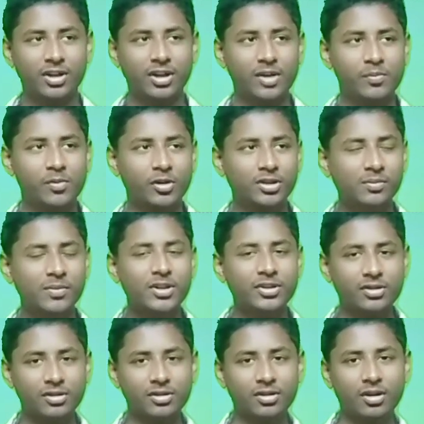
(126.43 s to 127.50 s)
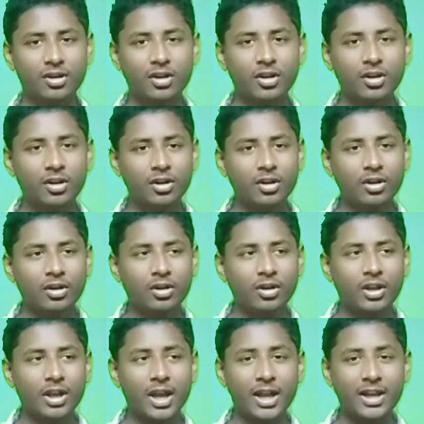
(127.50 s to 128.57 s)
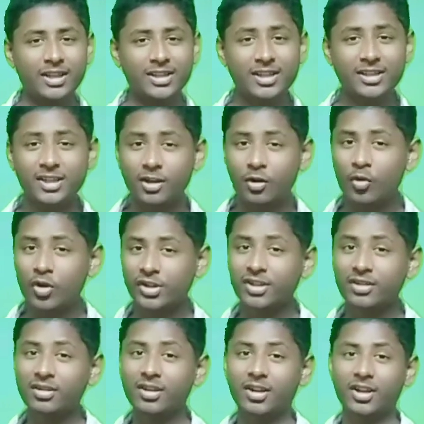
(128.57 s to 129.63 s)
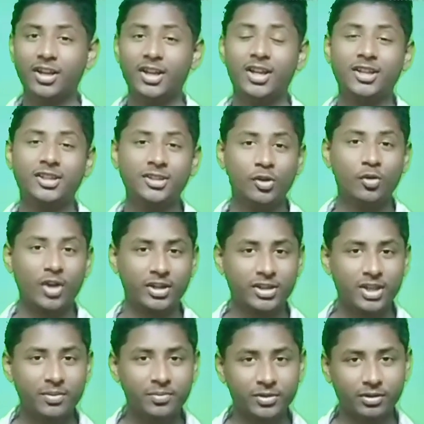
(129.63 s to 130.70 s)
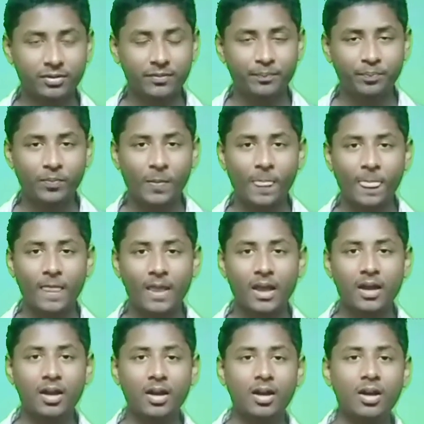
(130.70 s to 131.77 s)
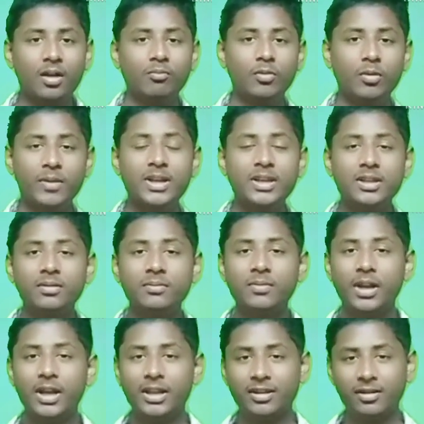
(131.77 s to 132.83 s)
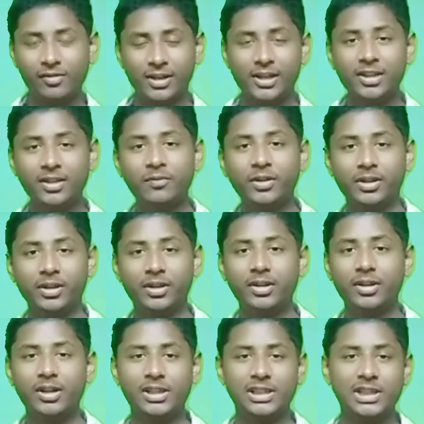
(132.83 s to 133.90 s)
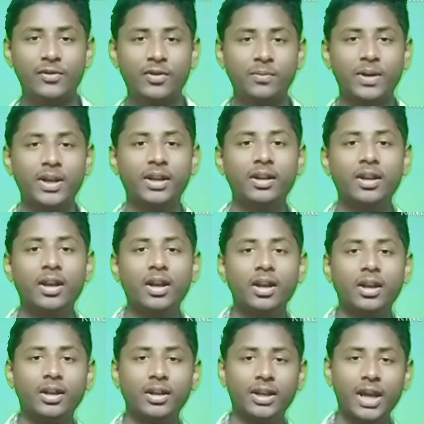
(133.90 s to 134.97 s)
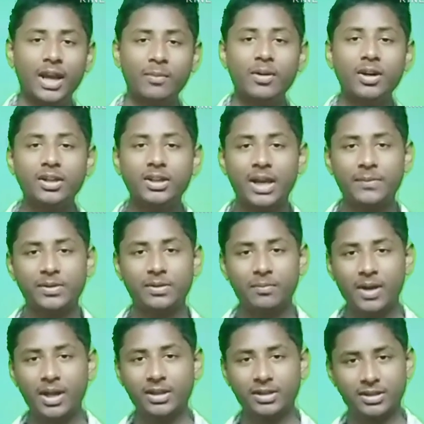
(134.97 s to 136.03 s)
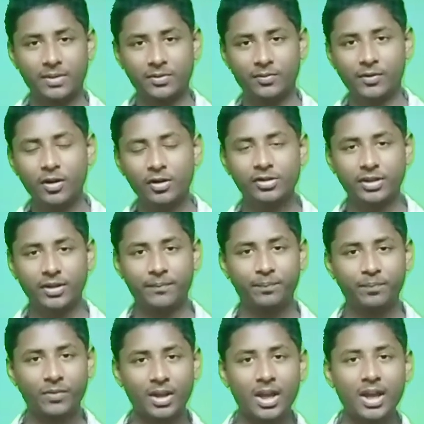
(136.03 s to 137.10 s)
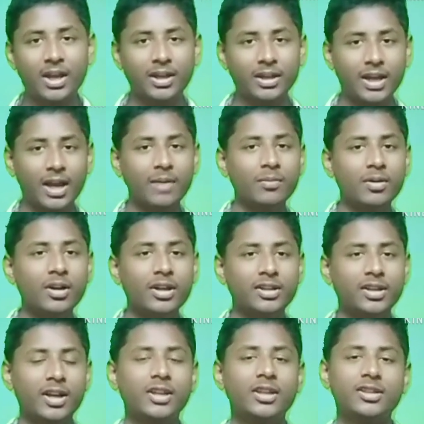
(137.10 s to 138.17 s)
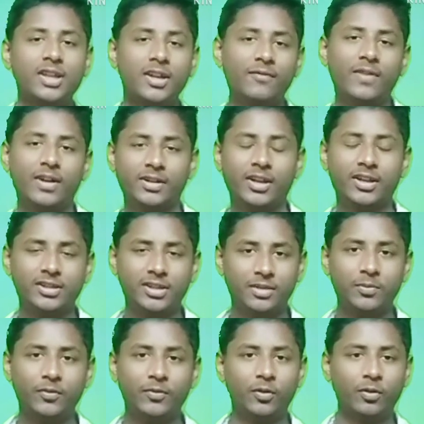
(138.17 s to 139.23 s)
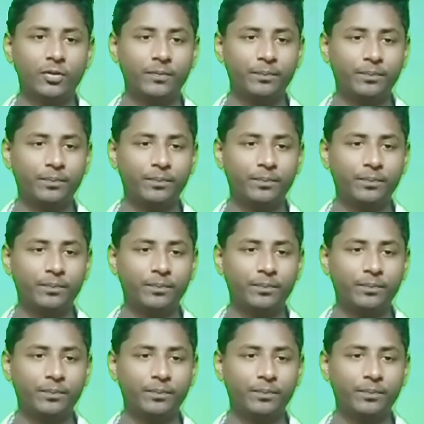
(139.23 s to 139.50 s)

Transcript: are approximations, and this equation is no exception. Momentum in relativity is given by gamma times mass times velocity. Gamma is again the same factor I said before.